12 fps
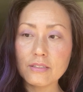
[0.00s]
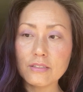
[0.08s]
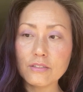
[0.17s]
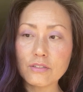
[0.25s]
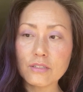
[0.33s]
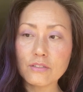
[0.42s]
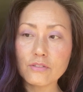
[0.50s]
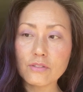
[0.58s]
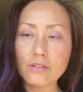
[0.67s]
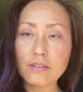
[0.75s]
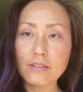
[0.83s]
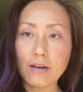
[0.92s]
and you're going to use a
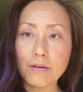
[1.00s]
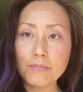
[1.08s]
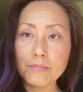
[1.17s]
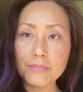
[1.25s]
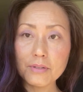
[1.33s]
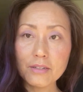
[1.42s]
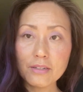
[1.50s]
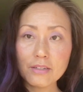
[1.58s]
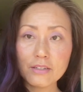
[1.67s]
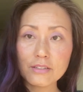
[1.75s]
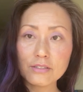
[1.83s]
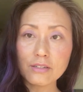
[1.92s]
thumb.
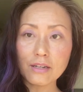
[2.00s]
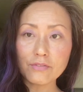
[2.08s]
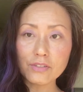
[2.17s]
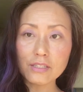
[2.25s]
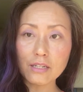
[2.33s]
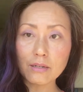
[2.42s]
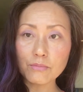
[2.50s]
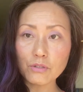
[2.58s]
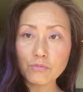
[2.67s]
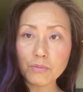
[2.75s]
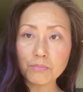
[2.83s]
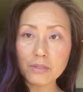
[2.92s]
So every time you
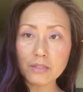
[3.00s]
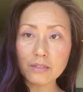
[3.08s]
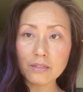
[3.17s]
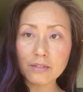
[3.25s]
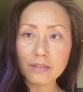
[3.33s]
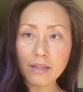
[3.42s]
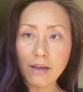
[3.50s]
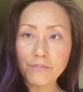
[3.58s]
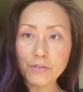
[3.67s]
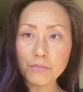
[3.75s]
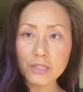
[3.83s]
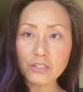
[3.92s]
repeat an
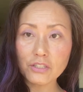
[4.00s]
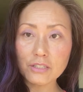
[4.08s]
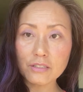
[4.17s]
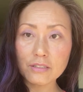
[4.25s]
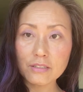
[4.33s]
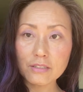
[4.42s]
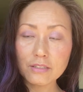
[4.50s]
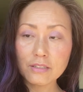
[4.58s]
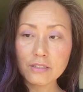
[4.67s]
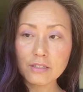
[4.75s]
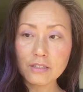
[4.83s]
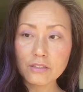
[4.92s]
affirmation,
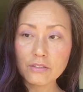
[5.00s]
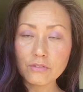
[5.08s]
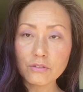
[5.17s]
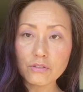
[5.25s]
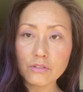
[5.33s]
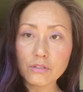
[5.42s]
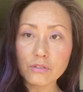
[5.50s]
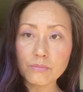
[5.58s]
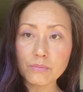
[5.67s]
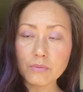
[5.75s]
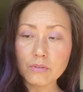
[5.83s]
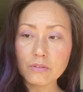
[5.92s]
you just
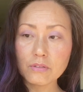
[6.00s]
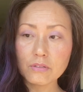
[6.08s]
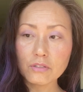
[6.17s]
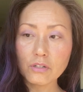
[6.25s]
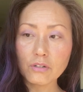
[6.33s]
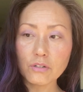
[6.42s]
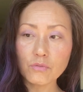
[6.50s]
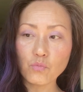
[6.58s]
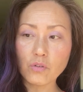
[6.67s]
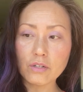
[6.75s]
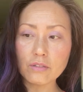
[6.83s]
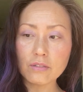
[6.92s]
turn
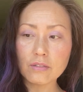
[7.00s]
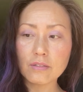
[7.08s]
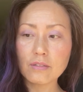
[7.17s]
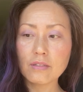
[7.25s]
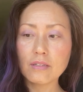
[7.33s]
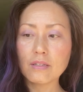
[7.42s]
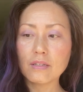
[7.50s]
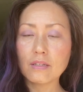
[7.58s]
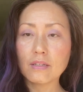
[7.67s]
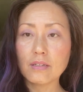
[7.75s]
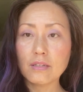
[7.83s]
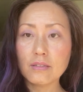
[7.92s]
one
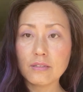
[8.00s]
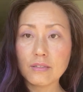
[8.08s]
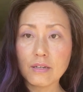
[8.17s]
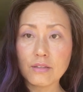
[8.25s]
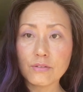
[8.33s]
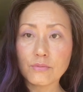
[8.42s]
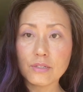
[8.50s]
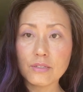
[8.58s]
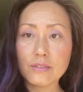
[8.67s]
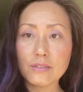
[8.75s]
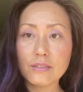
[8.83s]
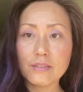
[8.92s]
and another one
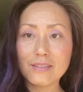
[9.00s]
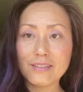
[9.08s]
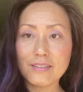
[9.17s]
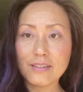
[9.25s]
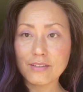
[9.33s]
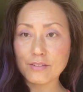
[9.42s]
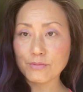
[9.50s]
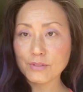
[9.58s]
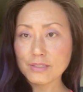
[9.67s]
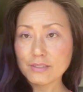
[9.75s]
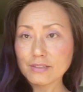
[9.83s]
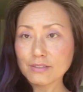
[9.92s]
and another one.
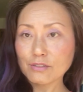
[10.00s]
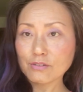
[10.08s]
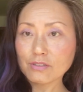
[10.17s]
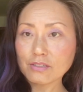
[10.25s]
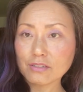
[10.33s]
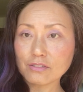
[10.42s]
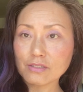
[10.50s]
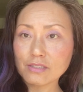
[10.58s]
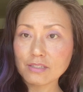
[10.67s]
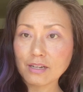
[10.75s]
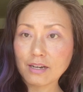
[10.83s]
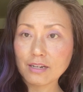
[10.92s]
So you start to
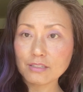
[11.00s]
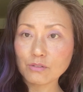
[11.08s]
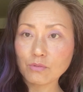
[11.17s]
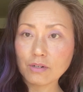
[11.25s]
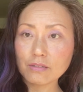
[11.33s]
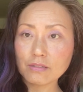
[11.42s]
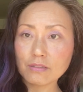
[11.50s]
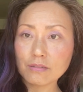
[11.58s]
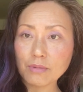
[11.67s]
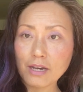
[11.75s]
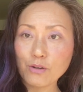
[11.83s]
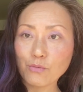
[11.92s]
slide one
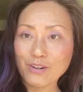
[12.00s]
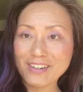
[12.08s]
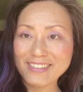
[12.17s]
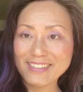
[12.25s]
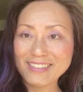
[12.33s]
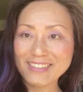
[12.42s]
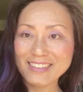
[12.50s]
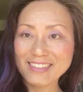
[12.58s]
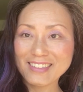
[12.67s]
by one